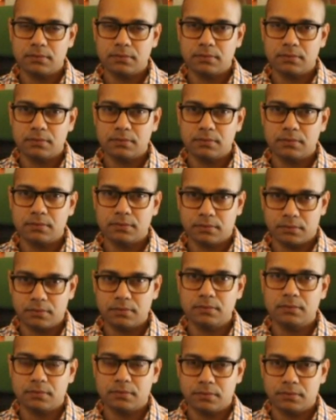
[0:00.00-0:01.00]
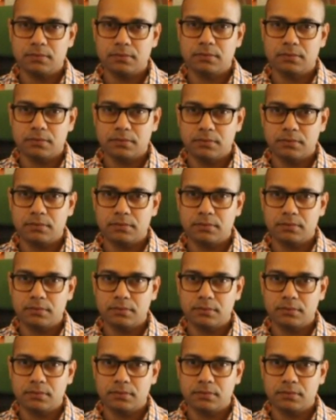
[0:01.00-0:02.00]

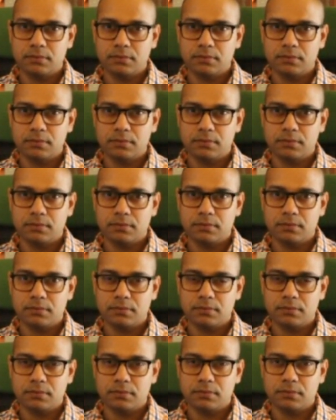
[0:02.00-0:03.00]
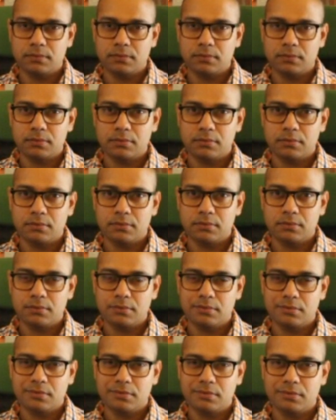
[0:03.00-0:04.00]

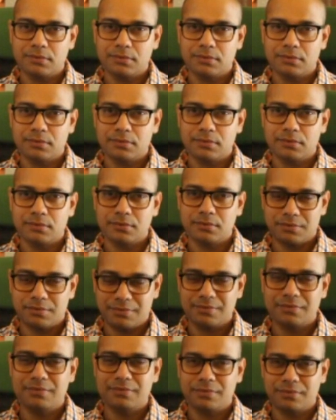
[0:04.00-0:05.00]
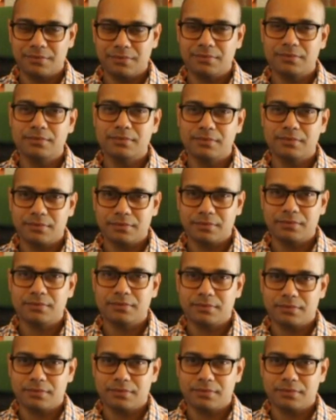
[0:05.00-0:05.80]
No words are spoken by the person on screen.